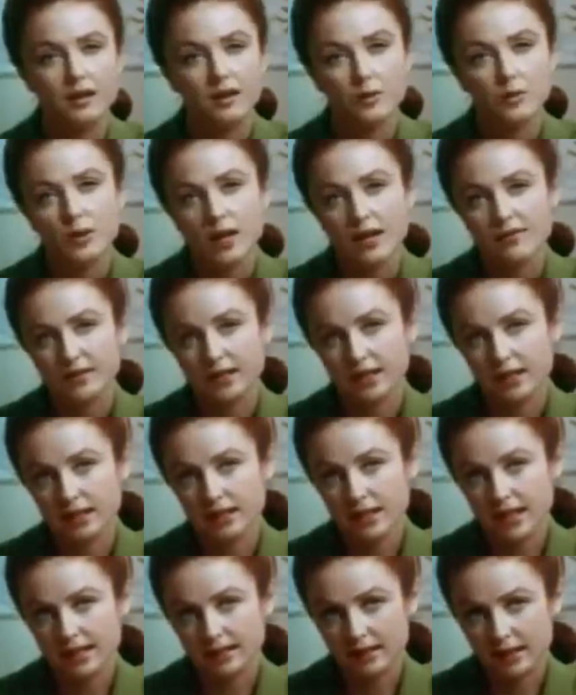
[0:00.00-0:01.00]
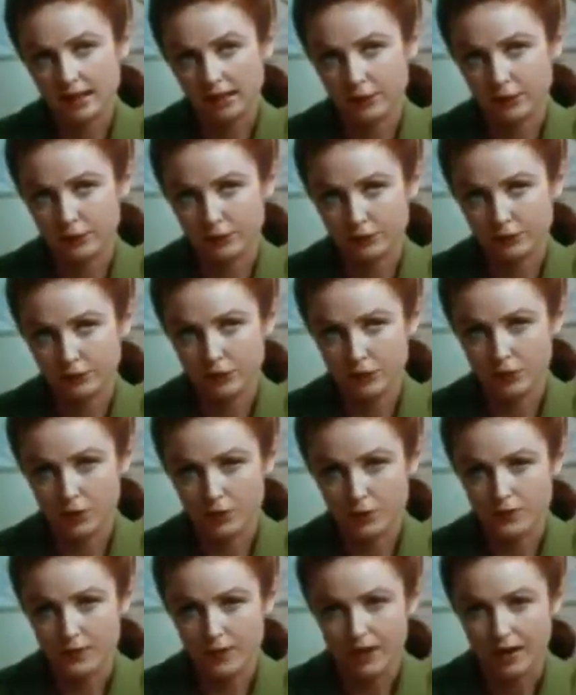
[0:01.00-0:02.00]
Well, I've got a light-colored floor,
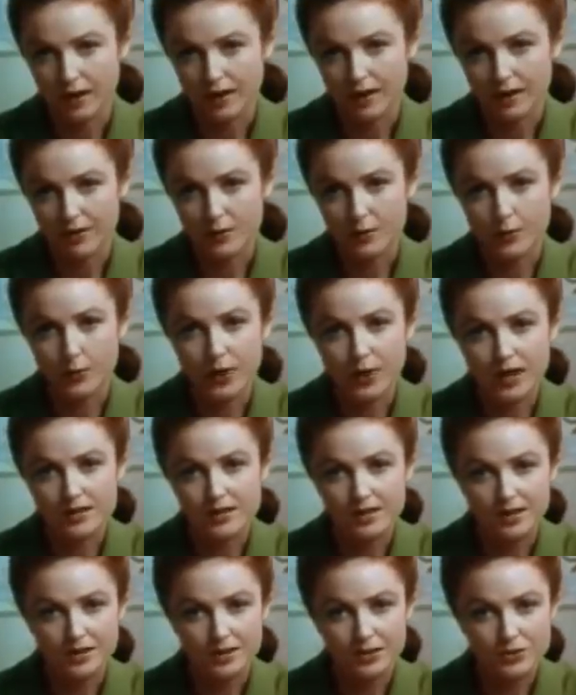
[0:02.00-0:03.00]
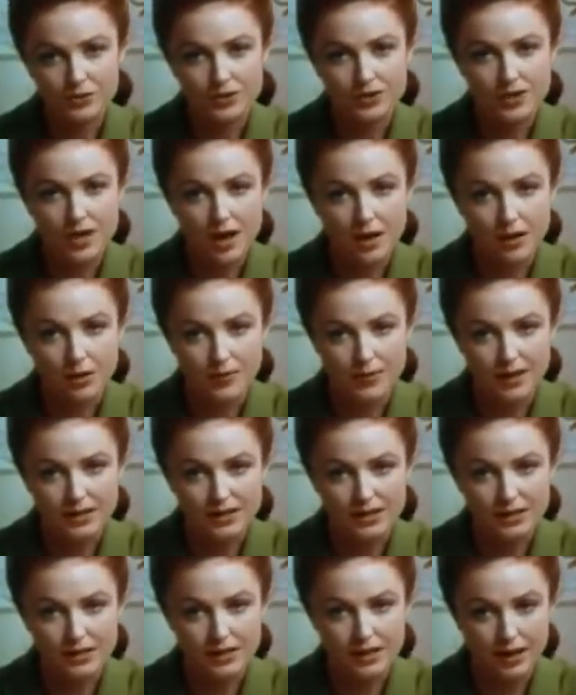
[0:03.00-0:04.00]
and the brand I use now makes
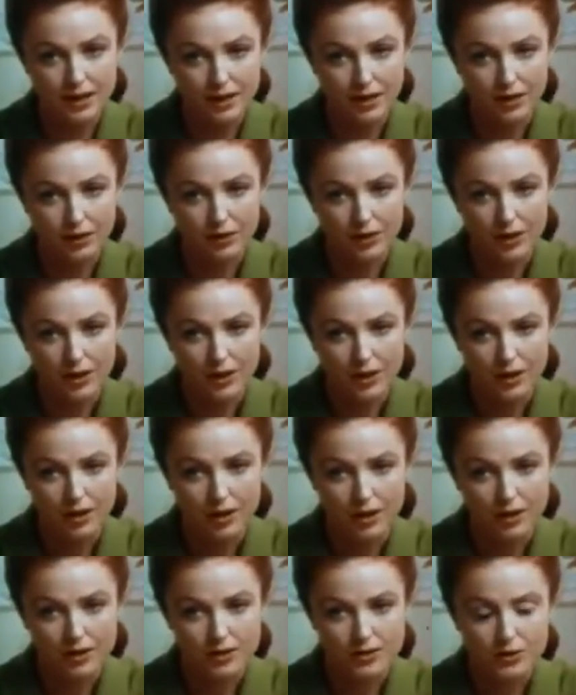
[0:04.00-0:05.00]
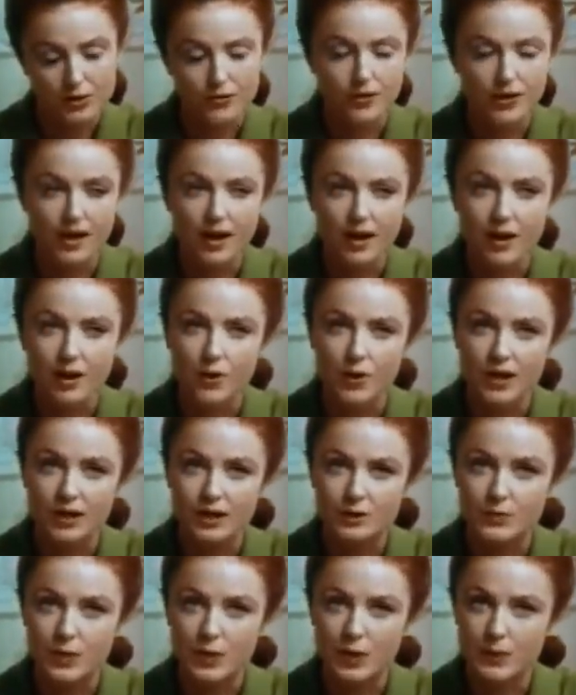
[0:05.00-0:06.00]
it yellow. So if the
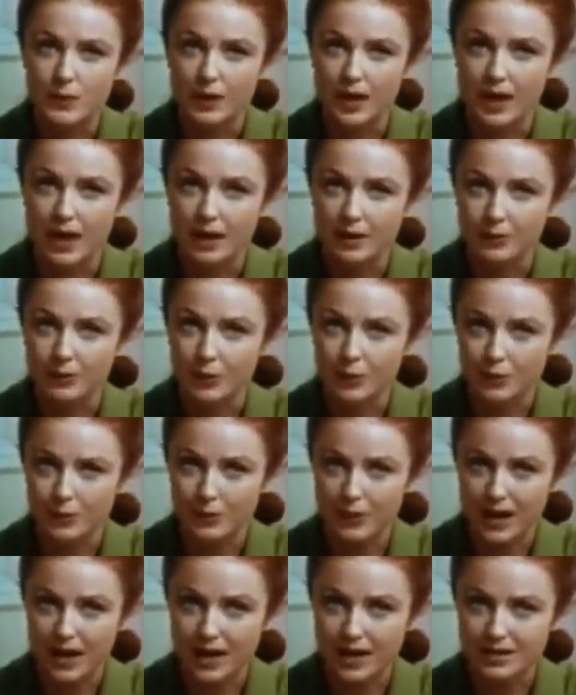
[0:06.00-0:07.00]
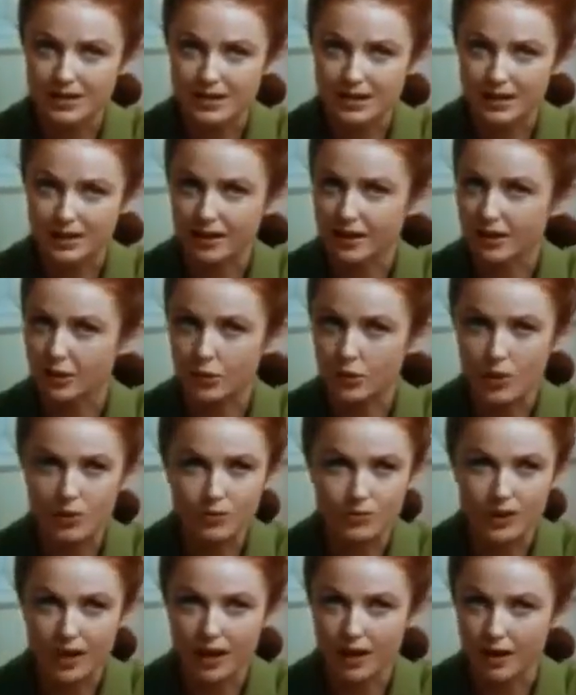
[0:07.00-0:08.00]
Aerowax people add more plastic and it
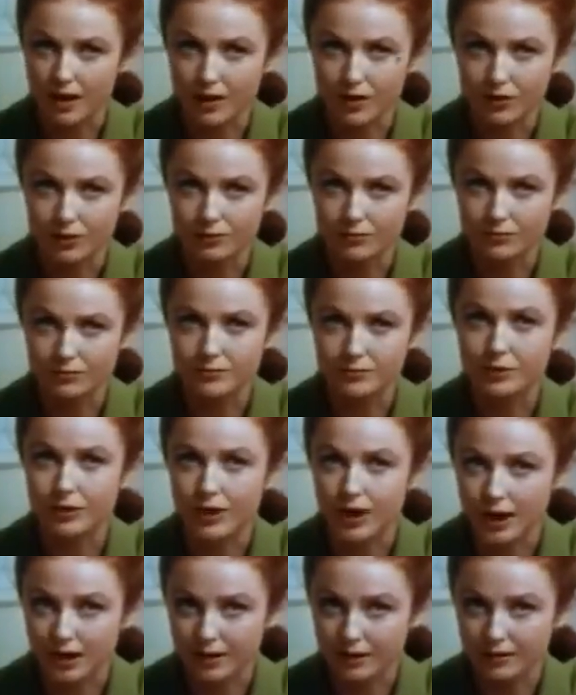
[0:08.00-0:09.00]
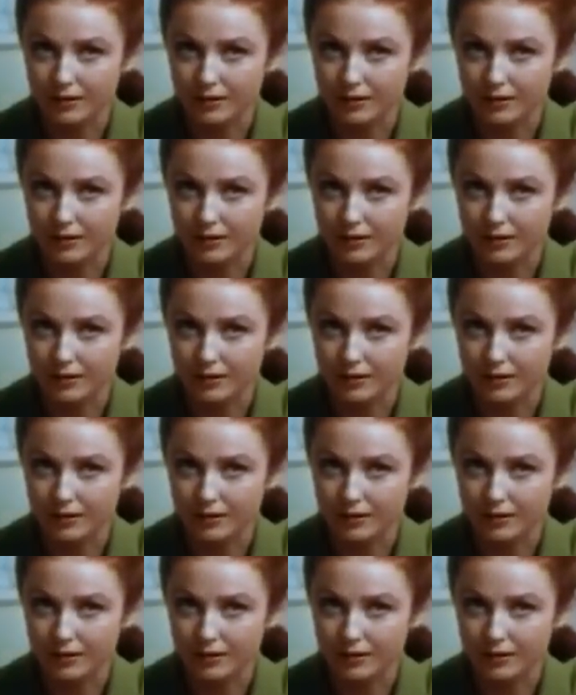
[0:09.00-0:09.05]
won't yellow, great.